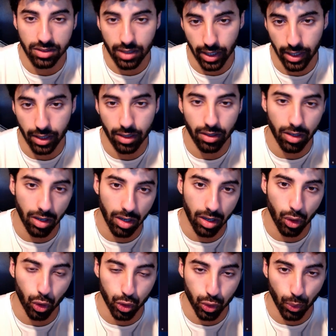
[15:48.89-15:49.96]
10
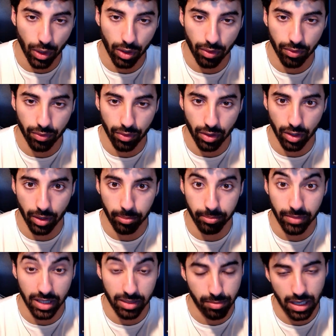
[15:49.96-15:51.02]
or 12,
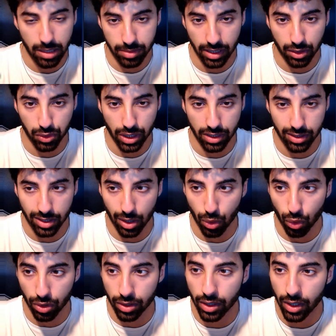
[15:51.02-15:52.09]
it may be a good idea. Or